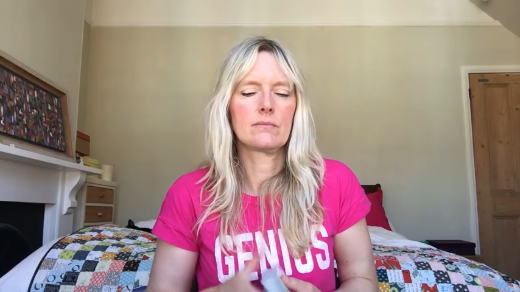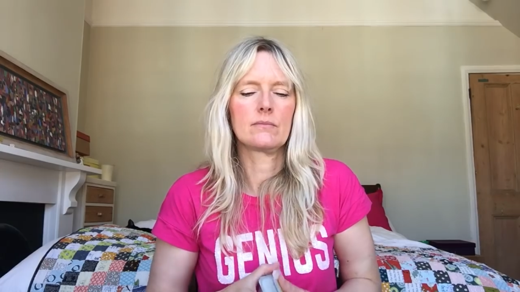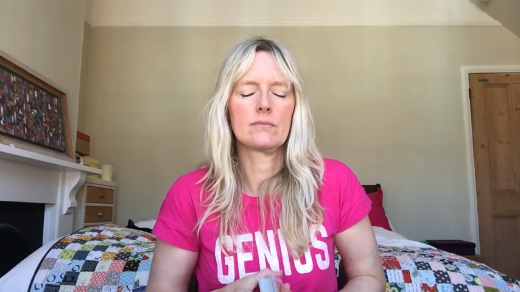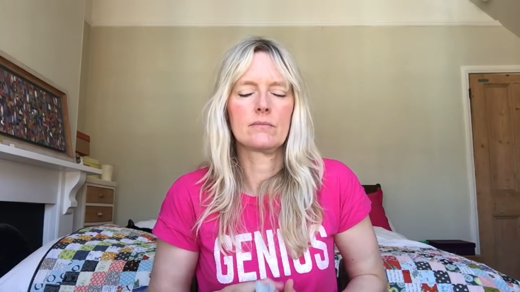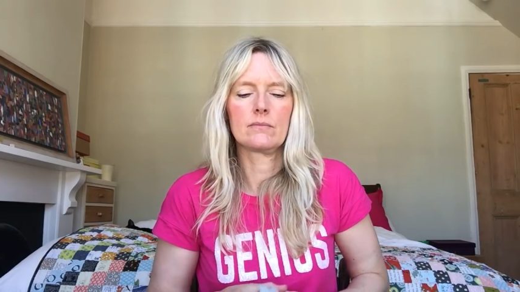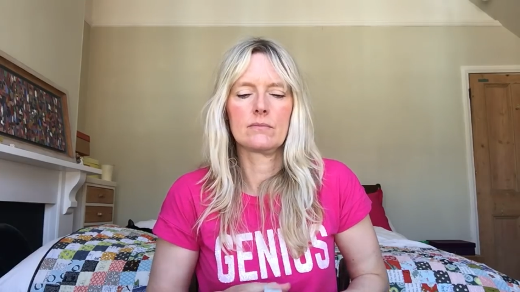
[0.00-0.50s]

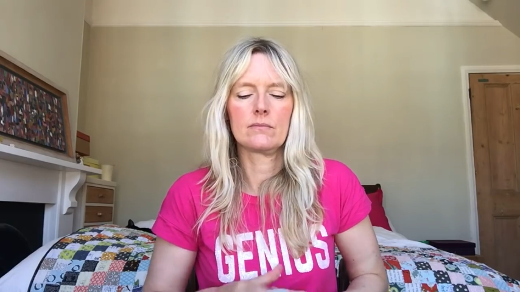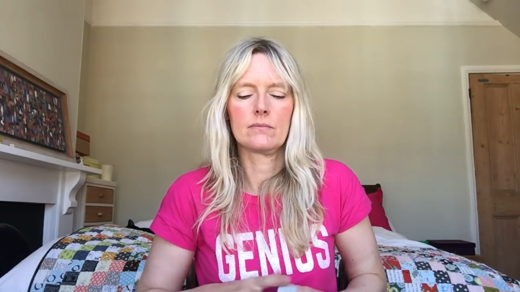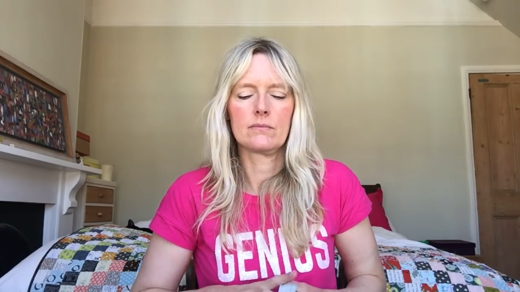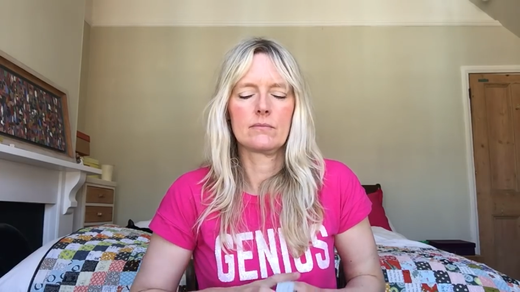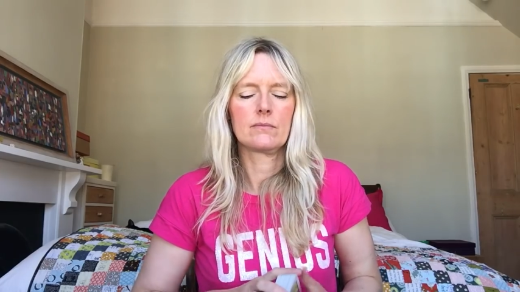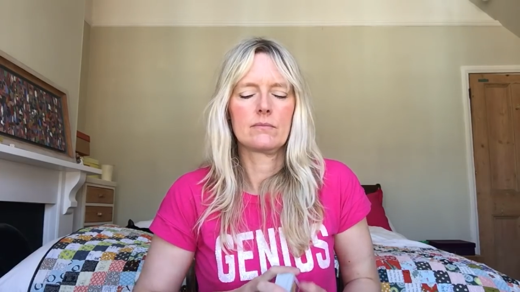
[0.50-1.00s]

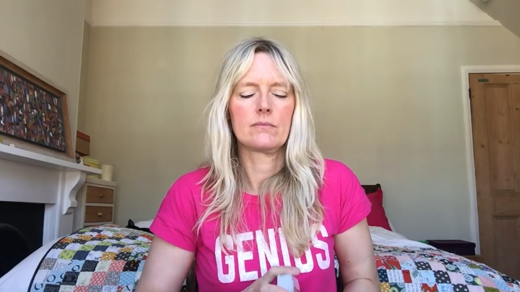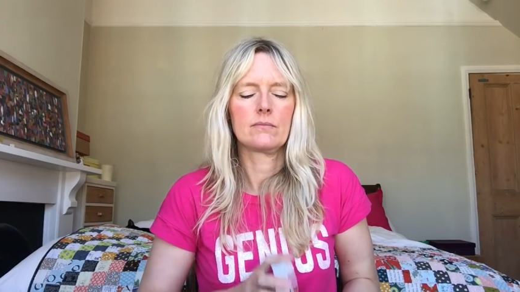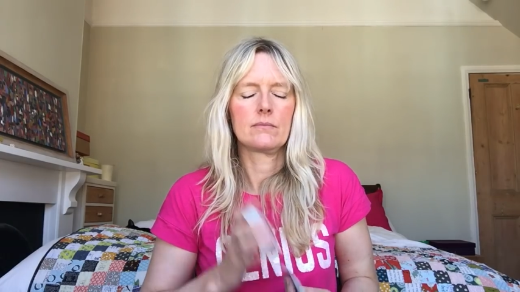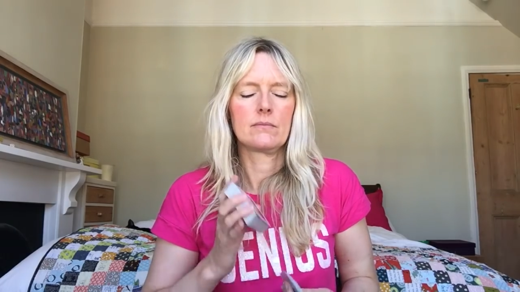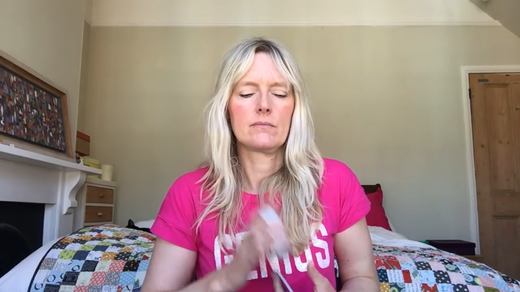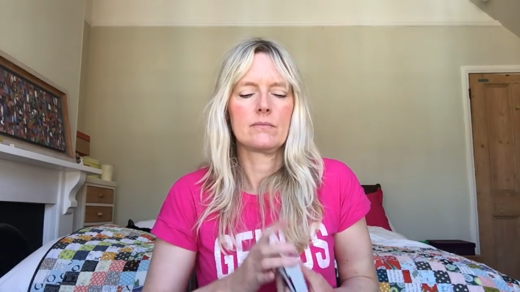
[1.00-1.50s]

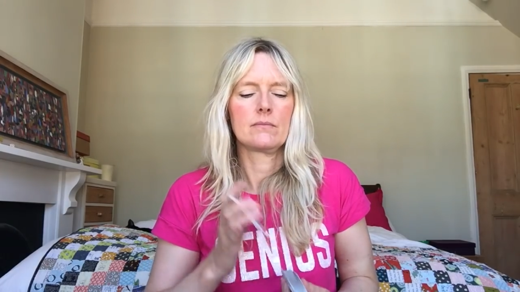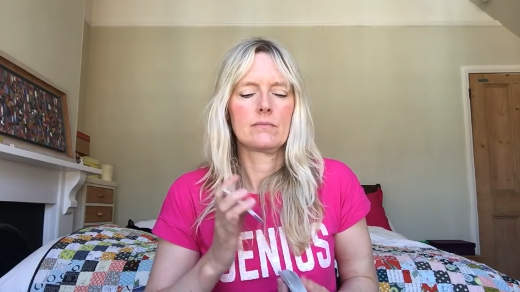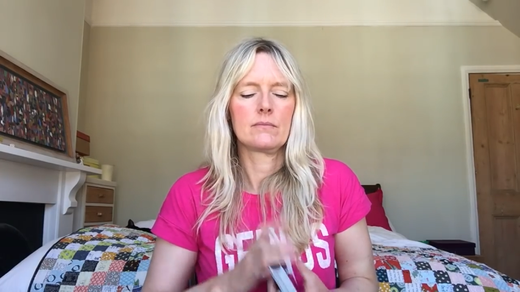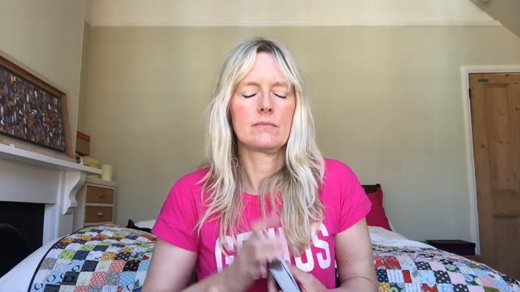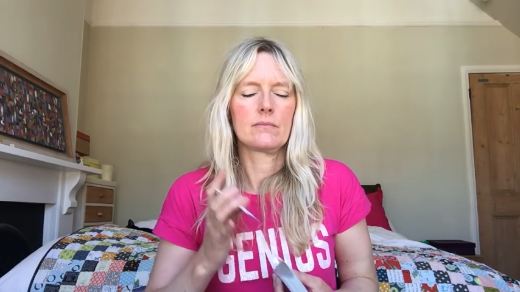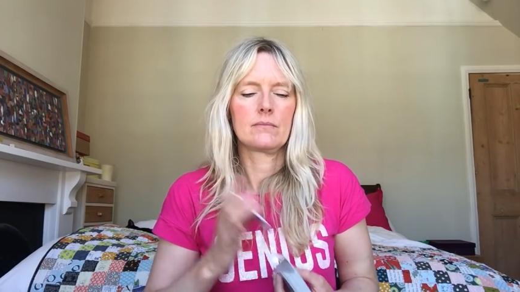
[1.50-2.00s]

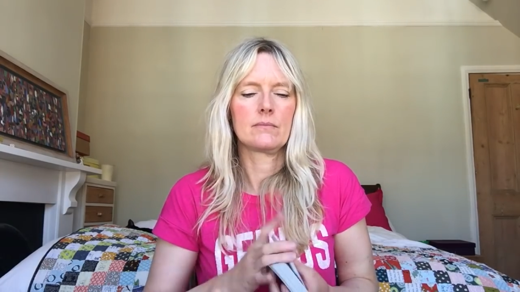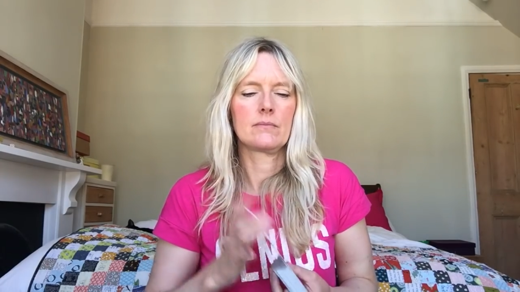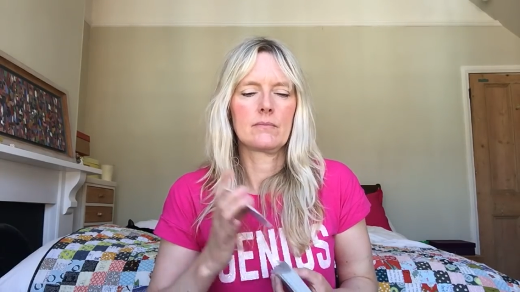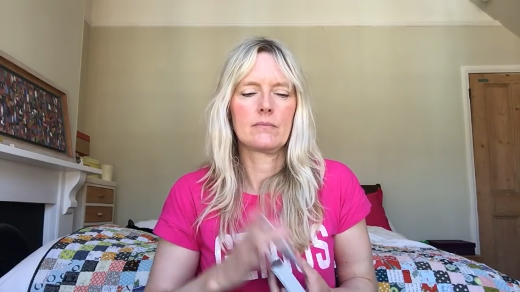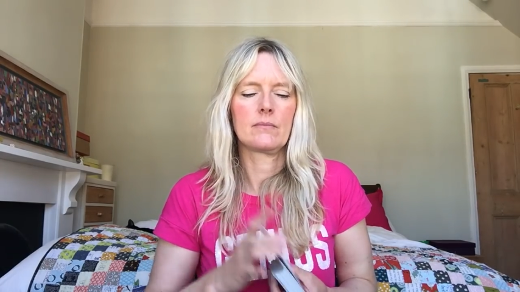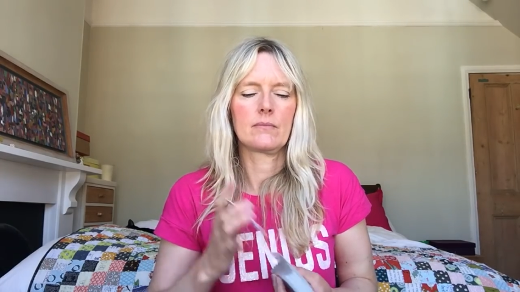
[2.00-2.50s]

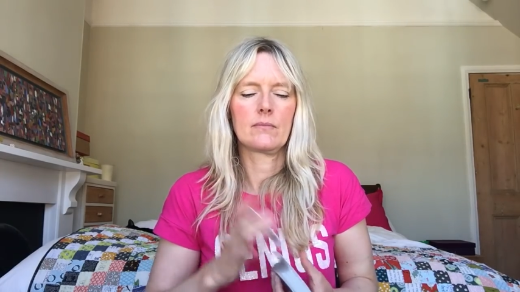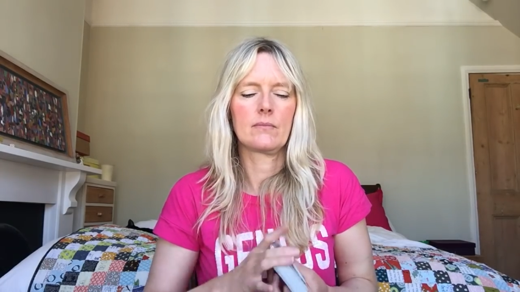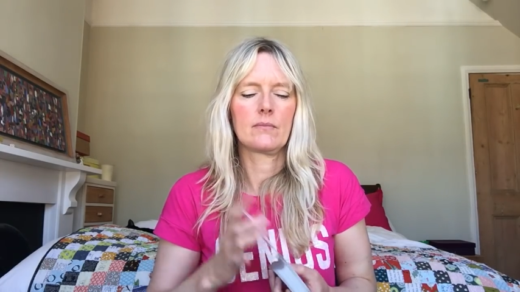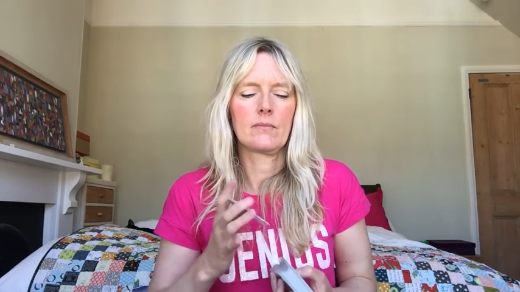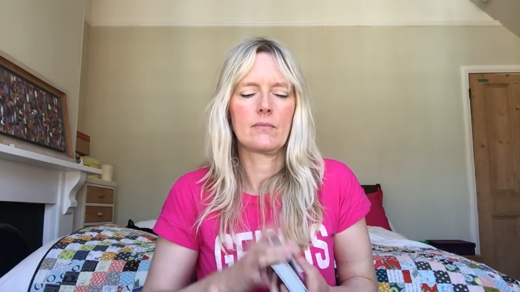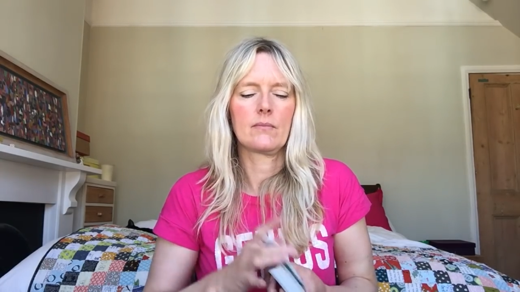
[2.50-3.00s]

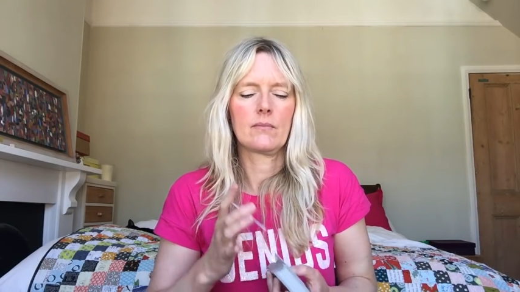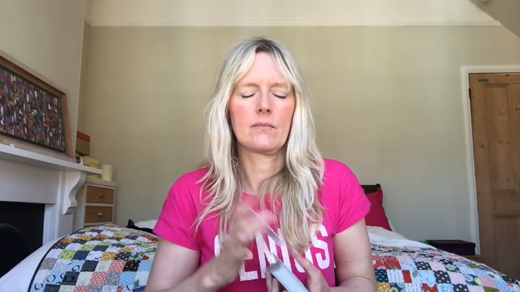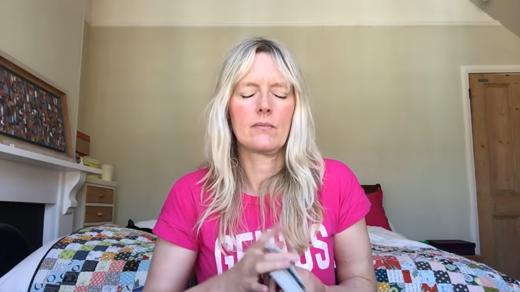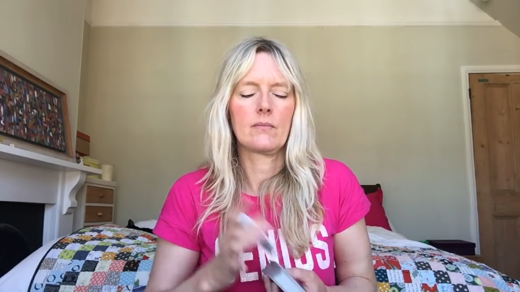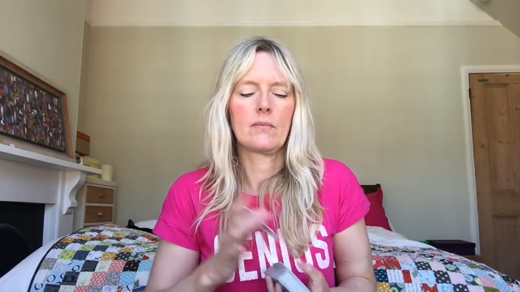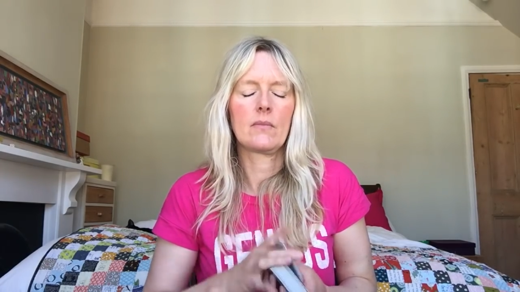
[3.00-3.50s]
Nobody speaks.